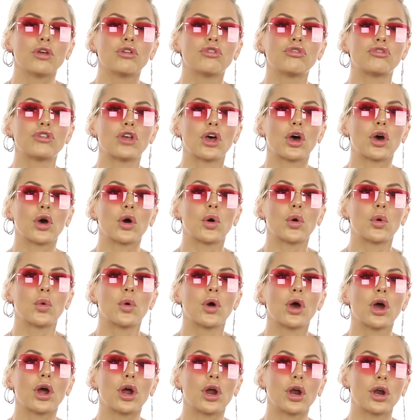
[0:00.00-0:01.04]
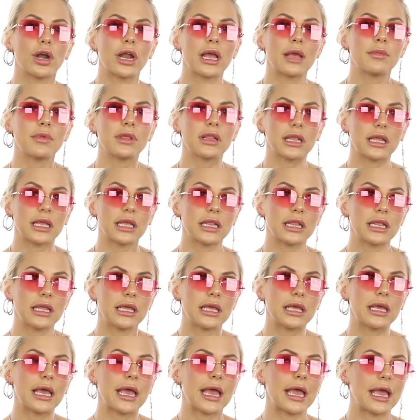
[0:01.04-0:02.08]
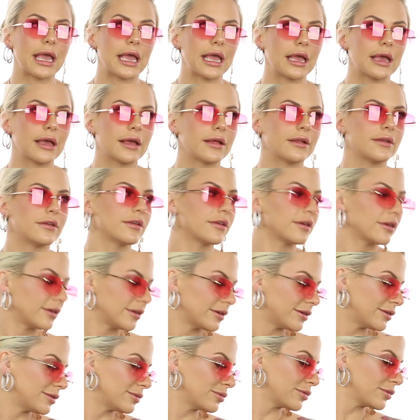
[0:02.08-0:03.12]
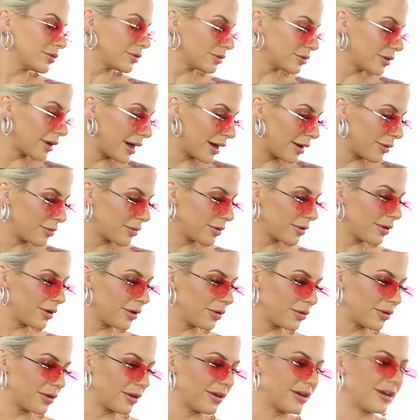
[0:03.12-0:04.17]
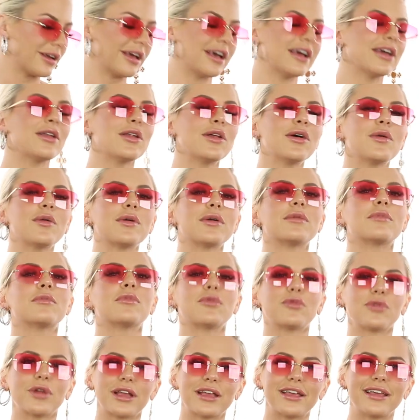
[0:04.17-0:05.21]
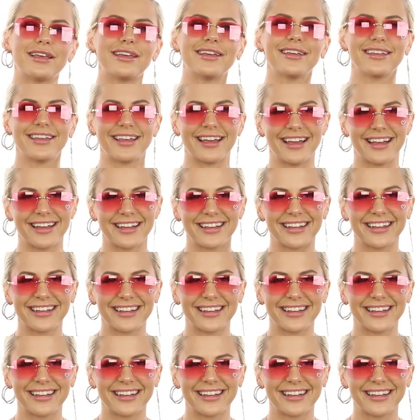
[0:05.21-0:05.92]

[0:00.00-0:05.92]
So her name is Izzy, and crap, hold on, I know him. Ricky, yeah.